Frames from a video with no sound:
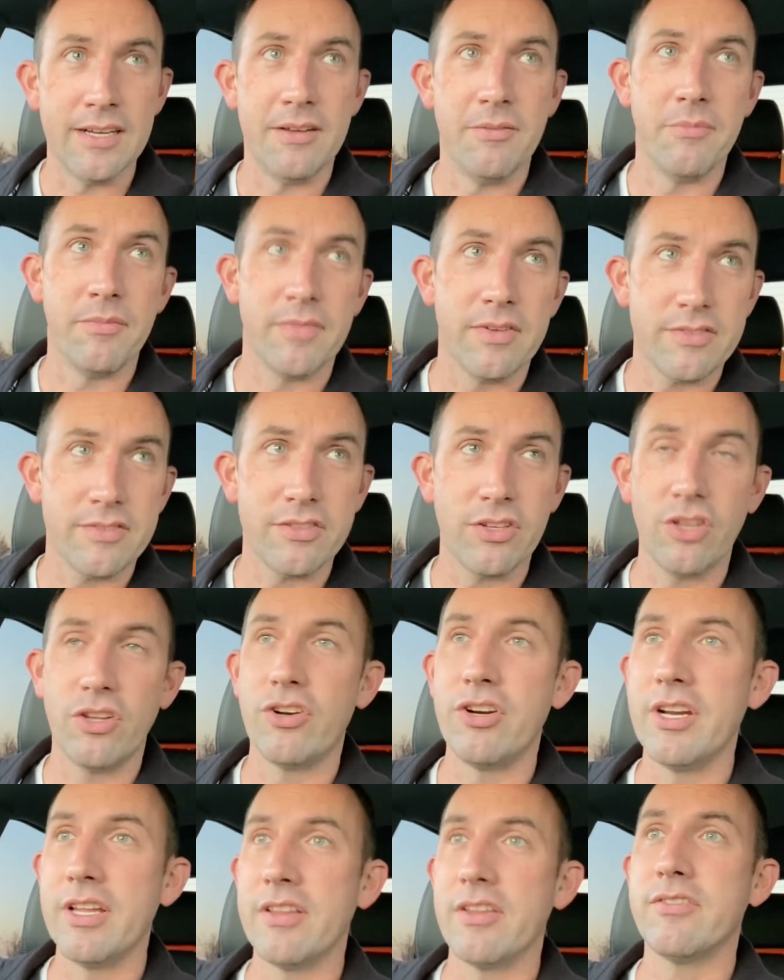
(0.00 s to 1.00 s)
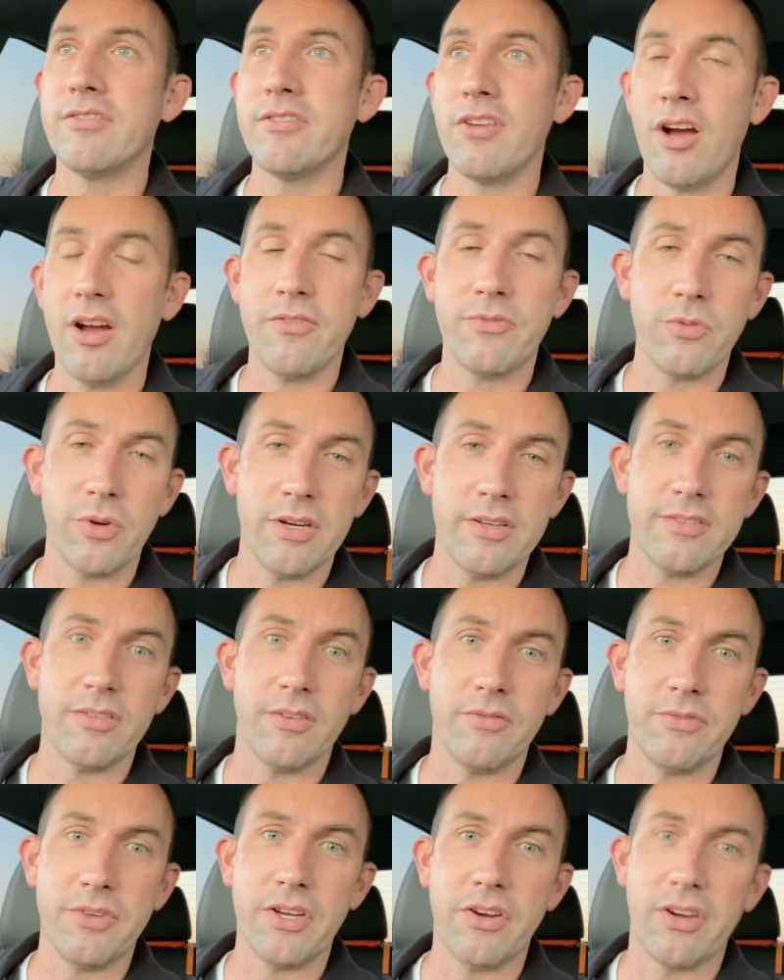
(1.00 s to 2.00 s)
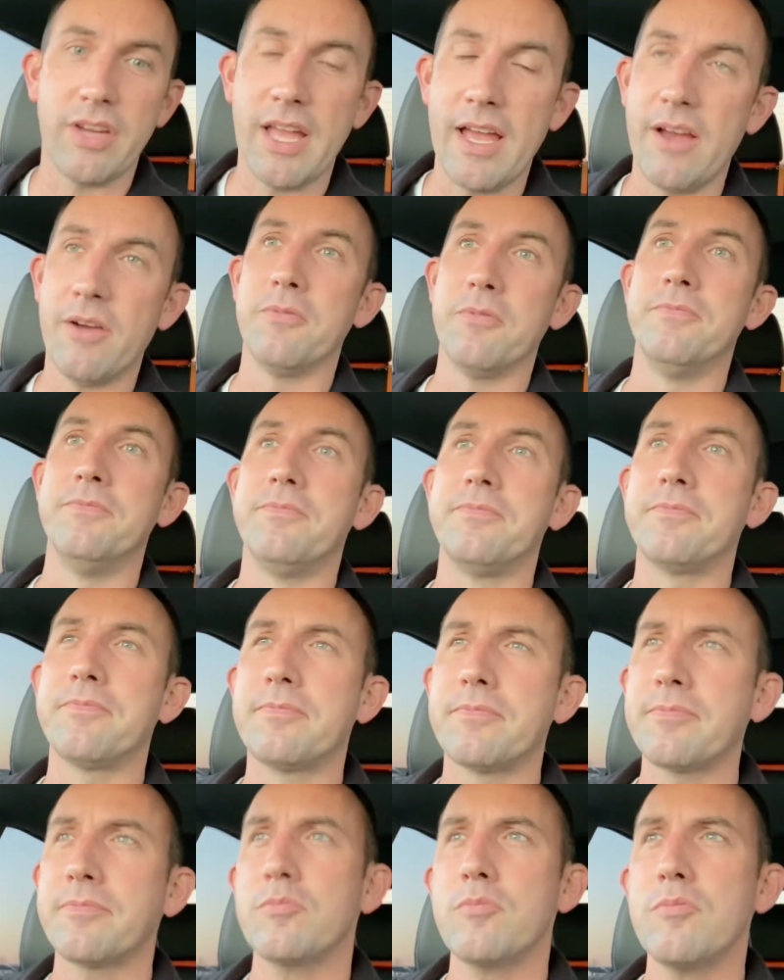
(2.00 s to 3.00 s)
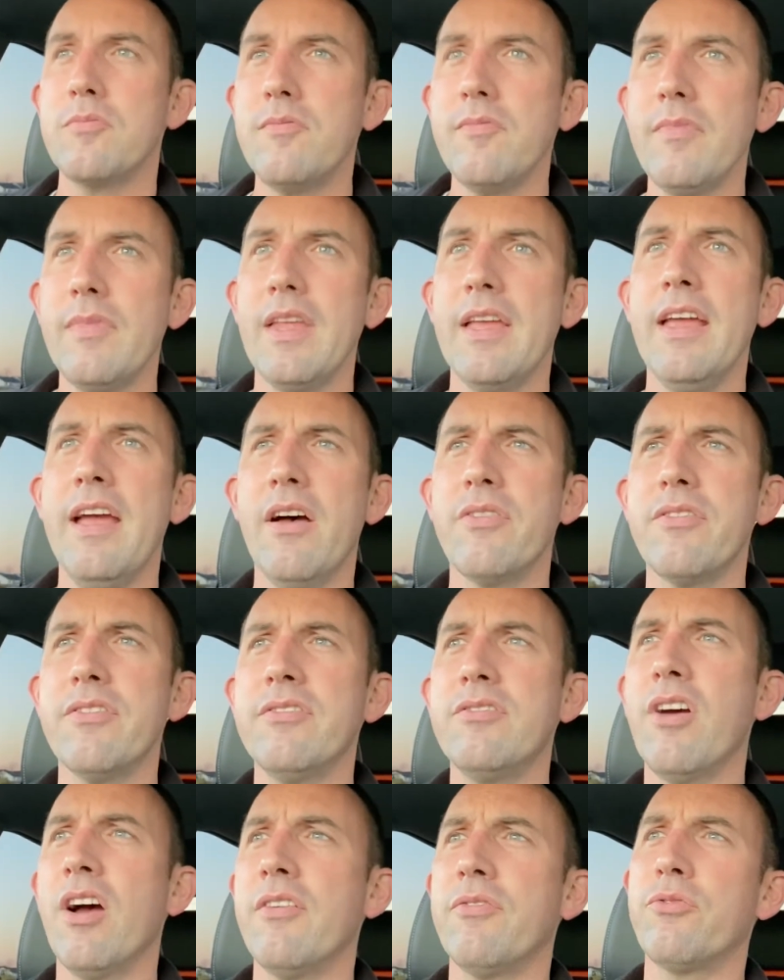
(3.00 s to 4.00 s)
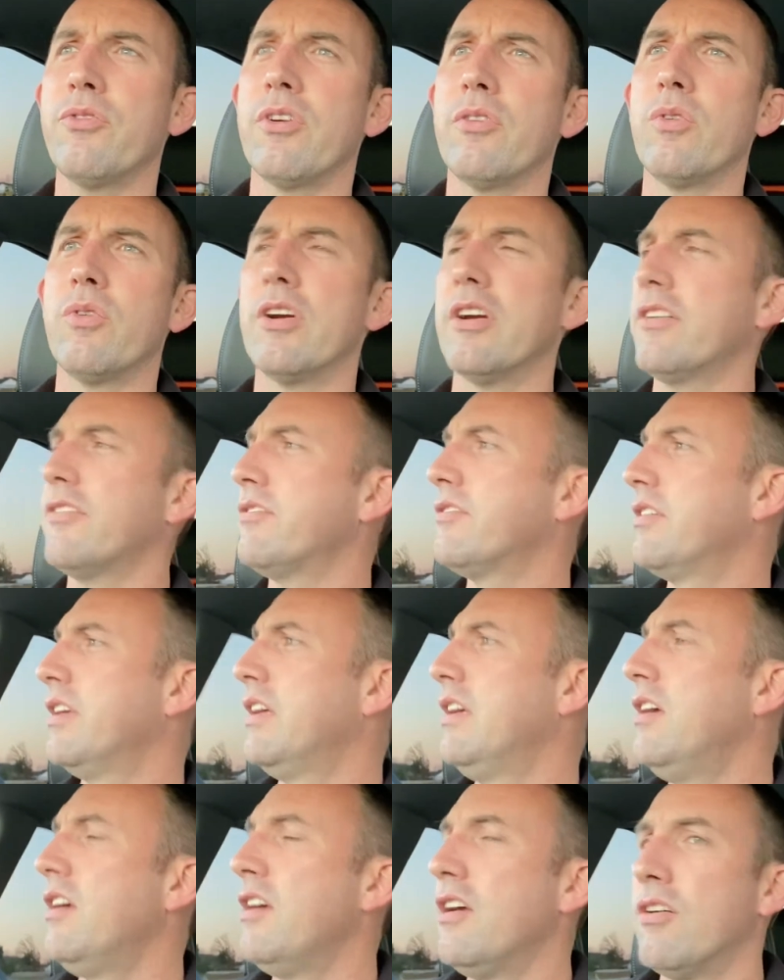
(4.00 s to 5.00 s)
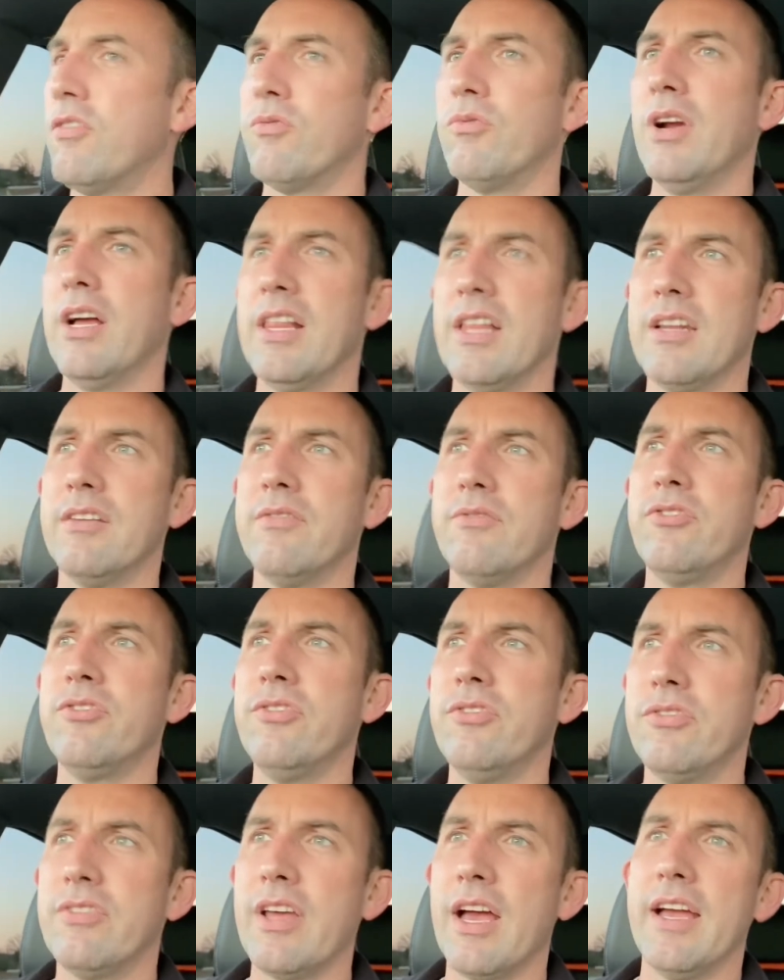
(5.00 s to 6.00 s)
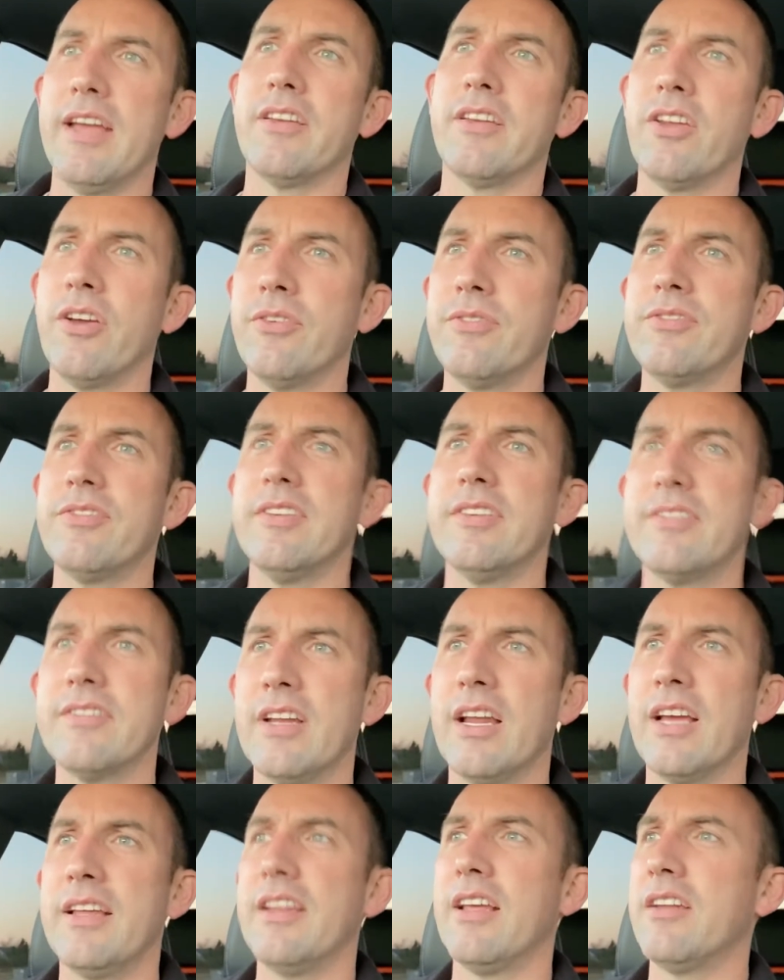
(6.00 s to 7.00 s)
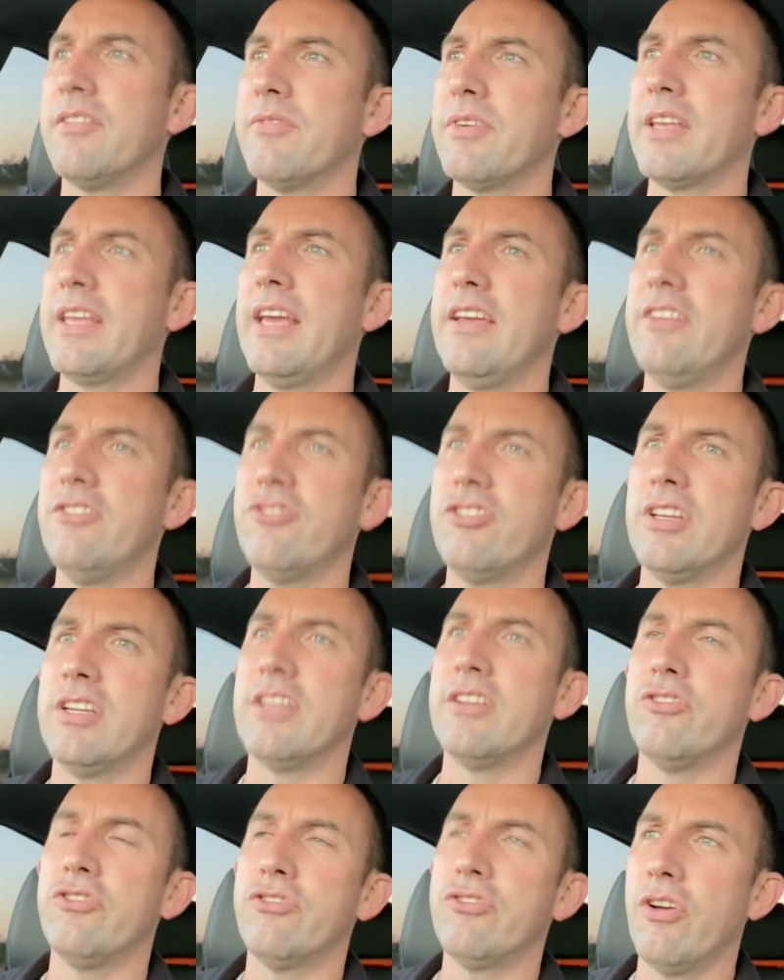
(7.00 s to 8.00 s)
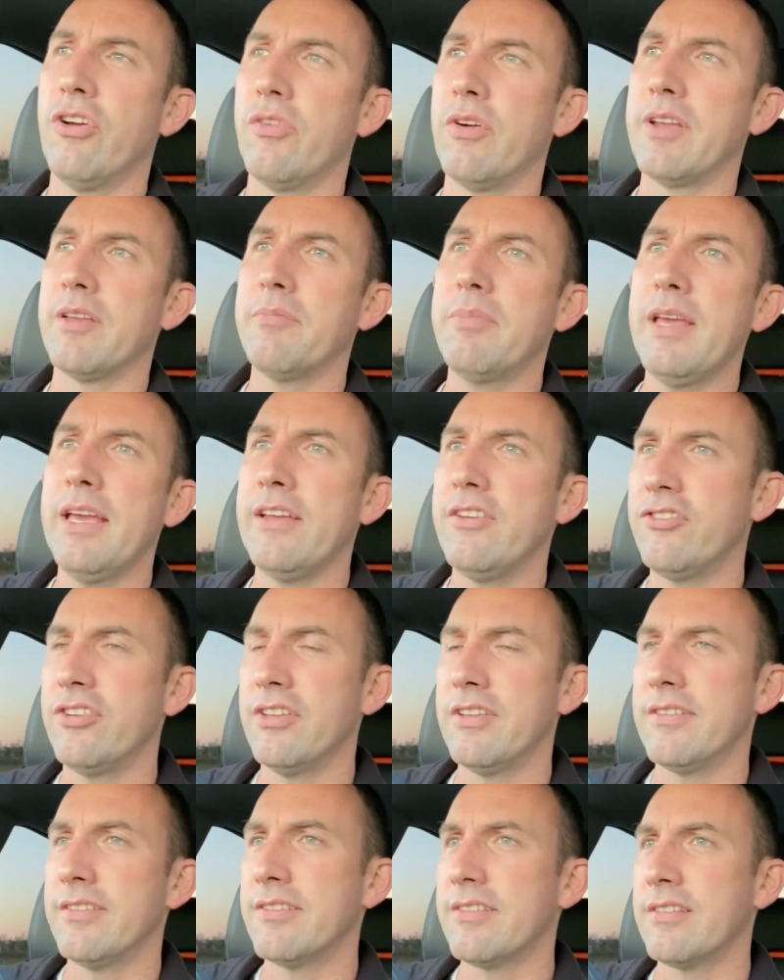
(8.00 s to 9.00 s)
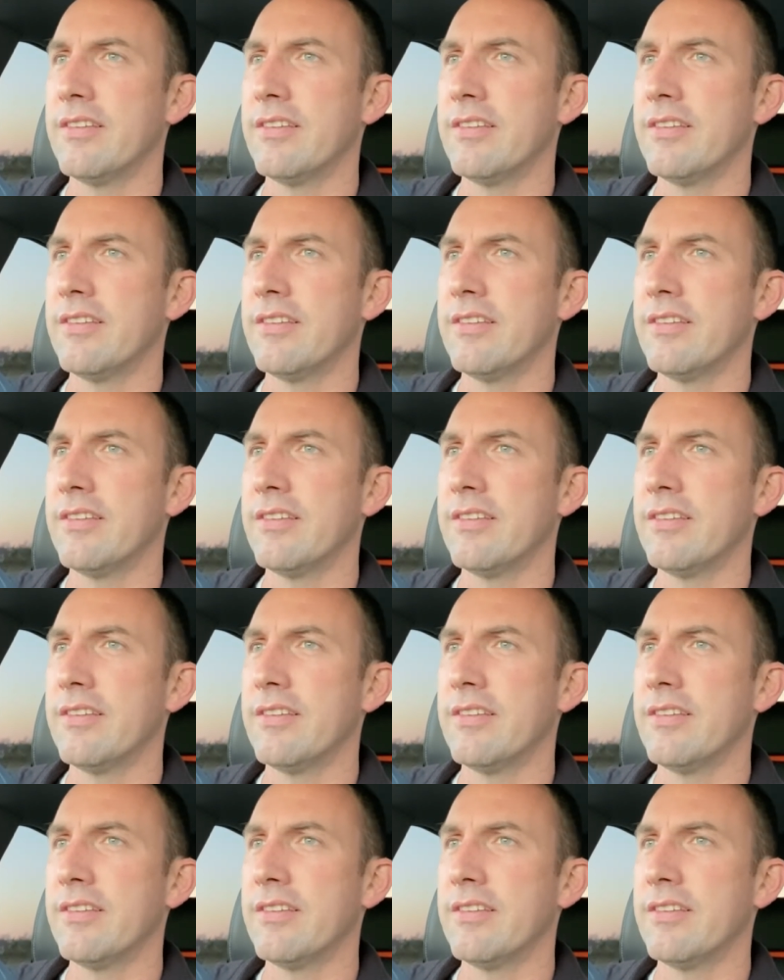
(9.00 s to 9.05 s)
Still learning the software, still figuring out how the software works relative to diagnosis and identification and showing patients.